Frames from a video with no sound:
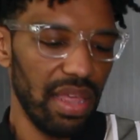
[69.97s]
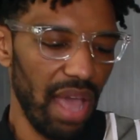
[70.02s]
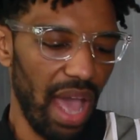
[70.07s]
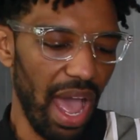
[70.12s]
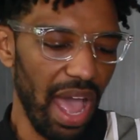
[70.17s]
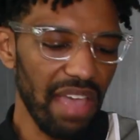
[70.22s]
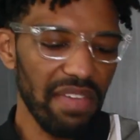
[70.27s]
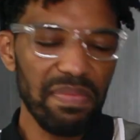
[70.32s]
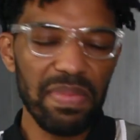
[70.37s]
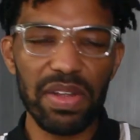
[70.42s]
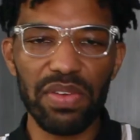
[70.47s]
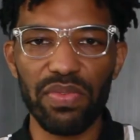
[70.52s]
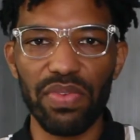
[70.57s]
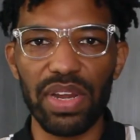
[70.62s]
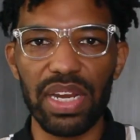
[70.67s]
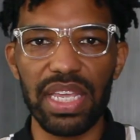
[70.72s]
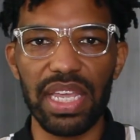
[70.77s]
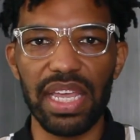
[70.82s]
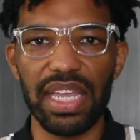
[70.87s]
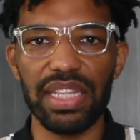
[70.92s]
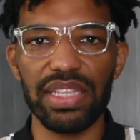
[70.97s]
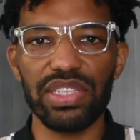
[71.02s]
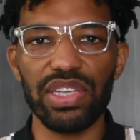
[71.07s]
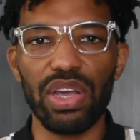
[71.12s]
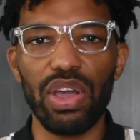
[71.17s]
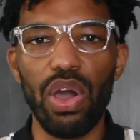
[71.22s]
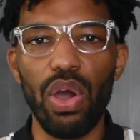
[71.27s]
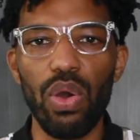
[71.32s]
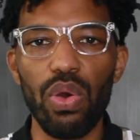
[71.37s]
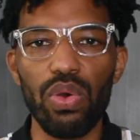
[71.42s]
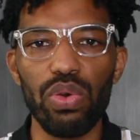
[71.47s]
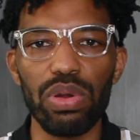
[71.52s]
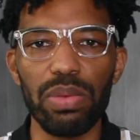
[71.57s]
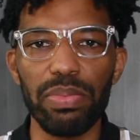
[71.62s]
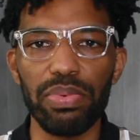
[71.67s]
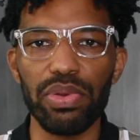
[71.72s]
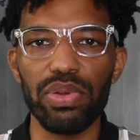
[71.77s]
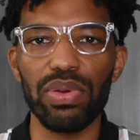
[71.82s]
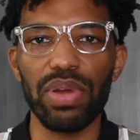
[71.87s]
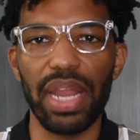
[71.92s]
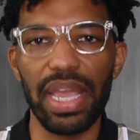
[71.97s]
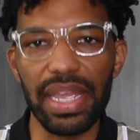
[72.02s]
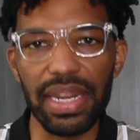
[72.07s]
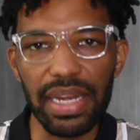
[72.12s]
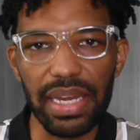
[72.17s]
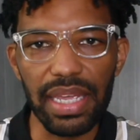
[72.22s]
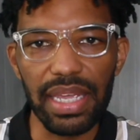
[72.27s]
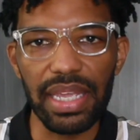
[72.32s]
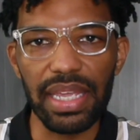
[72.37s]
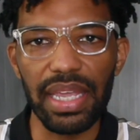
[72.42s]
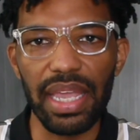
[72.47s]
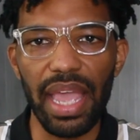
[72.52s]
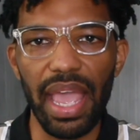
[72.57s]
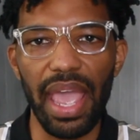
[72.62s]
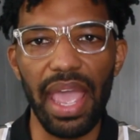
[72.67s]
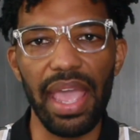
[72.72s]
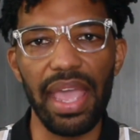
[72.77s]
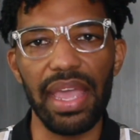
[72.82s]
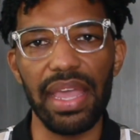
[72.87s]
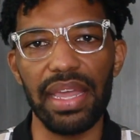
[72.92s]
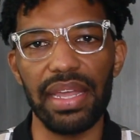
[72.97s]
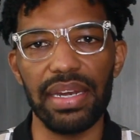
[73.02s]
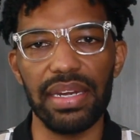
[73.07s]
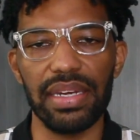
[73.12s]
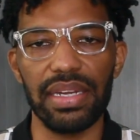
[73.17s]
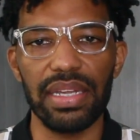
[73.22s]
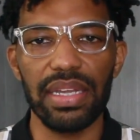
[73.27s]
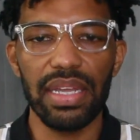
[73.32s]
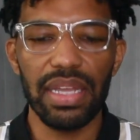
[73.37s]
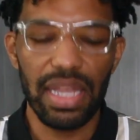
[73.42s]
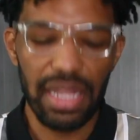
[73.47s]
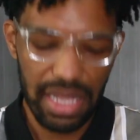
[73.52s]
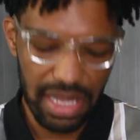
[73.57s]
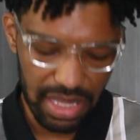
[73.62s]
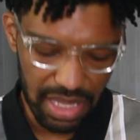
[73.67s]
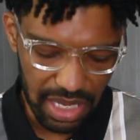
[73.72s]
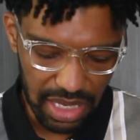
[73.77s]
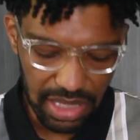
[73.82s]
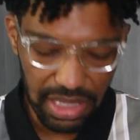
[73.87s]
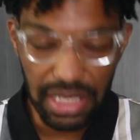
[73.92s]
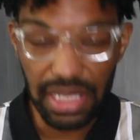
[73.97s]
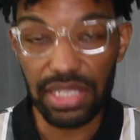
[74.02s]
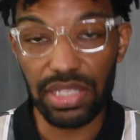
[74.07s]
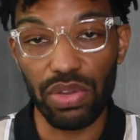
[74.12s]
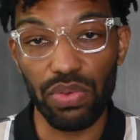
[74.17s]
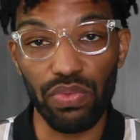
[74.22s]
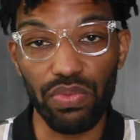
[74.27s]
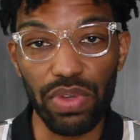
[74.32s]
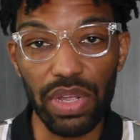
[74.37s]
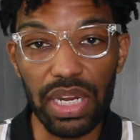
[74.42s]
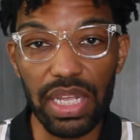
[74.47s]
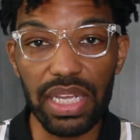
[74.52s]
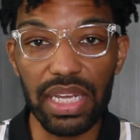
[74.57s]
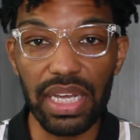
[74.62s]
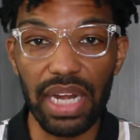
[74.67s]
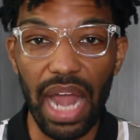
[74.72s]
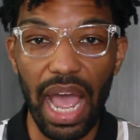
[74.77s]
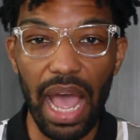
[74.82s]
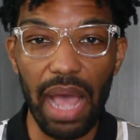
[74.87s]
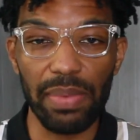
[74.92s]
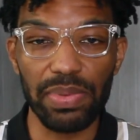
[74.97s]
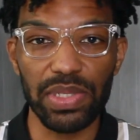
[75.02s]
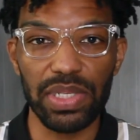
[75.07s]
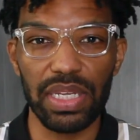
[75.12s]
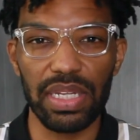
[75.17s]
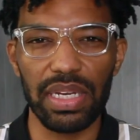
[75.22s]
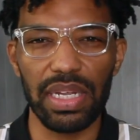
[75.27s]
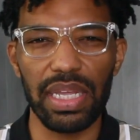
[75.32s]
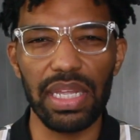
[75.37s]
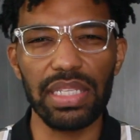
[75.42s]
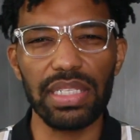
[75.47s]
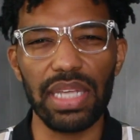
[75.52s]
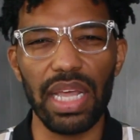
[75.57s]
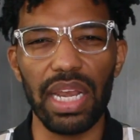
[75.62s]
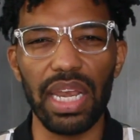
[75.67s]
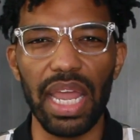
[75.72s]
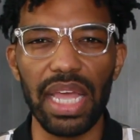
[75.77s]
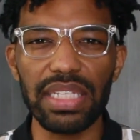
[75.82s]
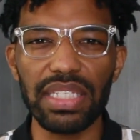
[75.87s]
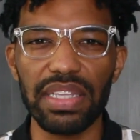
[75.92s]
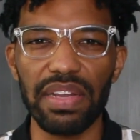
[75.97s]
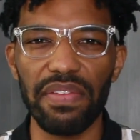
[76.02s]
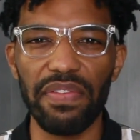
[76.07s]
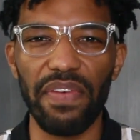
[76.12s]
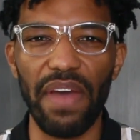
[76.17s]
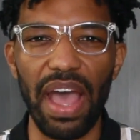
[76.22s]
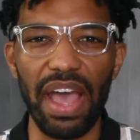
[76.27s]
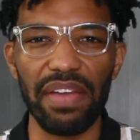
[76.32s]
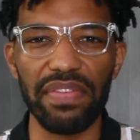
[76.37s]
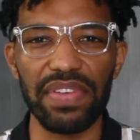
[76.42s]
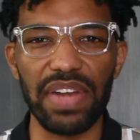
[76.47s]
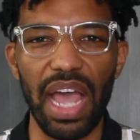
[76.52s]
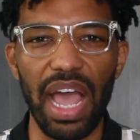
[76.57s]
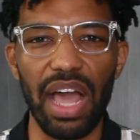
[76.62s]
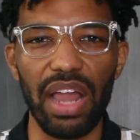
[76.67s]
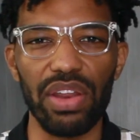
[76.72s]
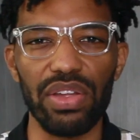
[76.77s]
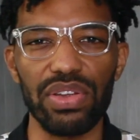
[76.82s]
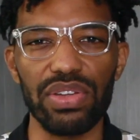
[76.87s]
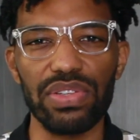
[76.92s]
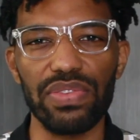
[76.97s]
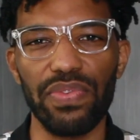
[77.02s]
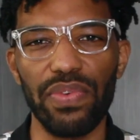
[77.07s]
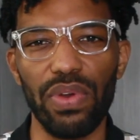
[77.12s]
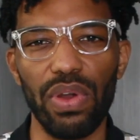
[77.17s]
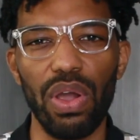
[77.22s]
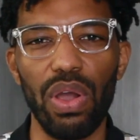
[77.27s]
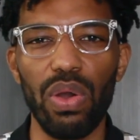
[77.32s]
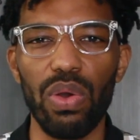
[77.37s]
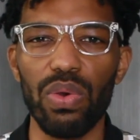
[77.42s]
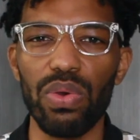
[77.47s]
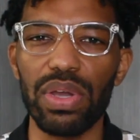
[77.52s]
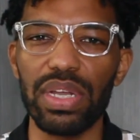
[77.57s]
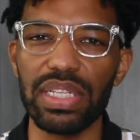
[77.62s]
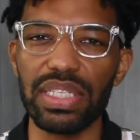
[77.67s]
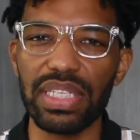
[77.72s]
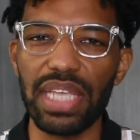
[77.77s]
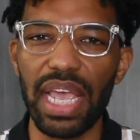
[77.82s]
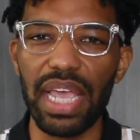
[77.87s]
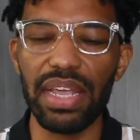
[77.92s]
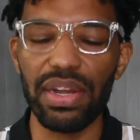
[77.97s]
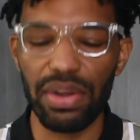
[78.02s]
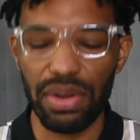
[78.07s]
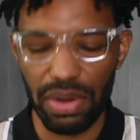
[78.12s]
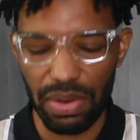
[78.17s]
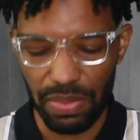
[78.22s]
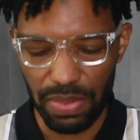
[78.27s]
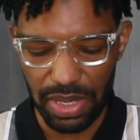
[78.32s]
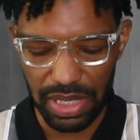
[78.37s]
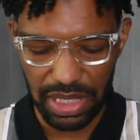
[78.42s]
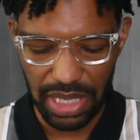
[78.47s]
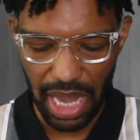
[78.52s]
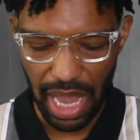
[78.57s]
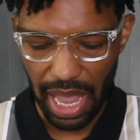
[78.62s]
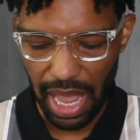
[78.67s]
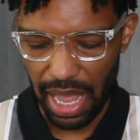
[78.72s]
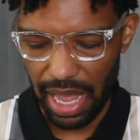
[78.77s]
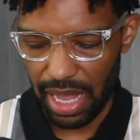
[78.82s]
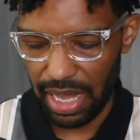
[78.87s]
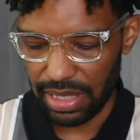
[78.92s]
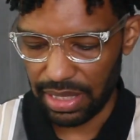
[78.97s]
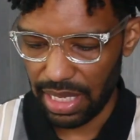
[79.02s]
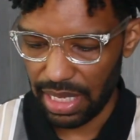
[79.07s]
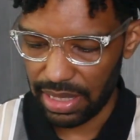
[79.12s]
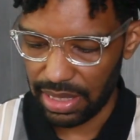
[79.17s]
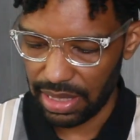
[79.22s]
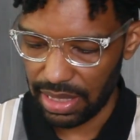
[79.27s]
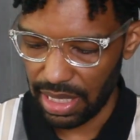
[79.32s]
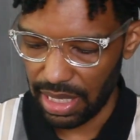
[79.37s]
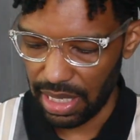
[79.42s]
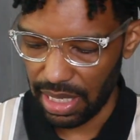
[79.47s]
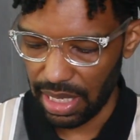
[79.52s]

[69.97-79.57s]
I've been really into cold brew lately, and this is a really good option. It's less than $5 for a whole container, which has,